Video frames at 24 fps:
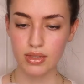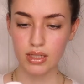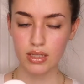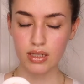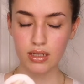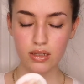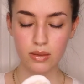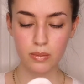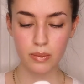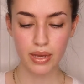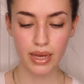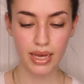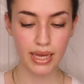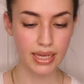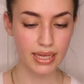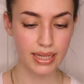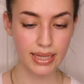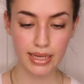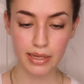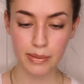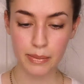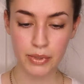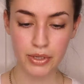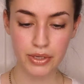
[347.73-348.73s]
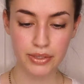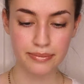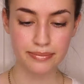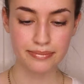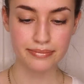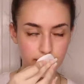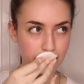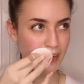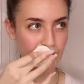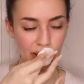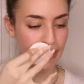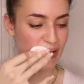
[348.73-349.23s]
Goodbye, Glamour.
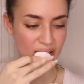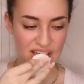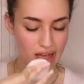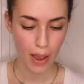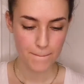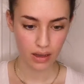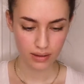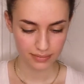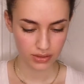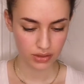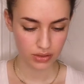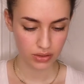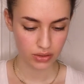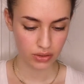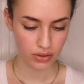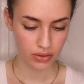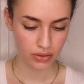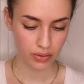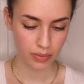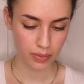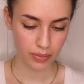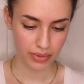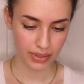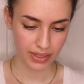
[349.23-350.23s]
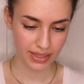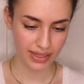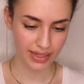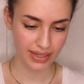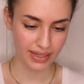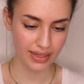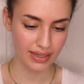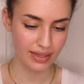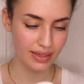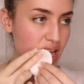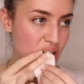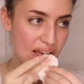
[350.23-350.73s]
So
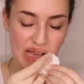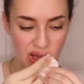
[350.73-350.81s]
pretty.